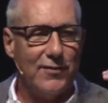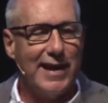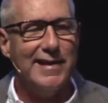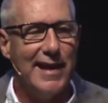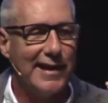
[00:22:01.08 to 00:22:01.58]

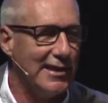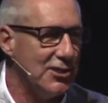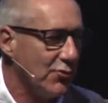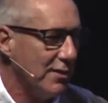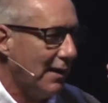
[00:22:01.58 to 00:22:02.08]
that neck
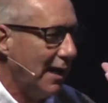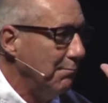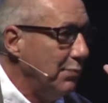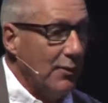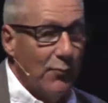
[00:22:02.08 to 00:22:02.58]
injury might
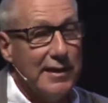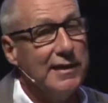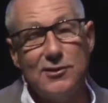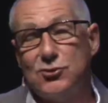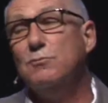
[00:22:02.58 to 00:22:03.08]
be, we can
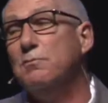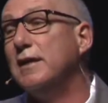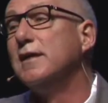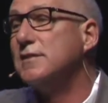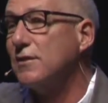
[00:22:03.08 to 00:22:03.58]
get you
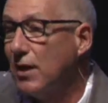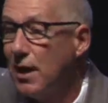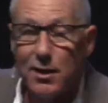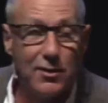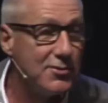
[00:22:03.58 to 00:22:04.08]
millions of
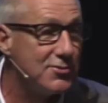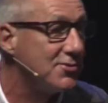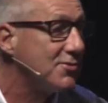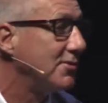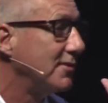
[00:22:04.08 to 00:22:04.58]
dollars.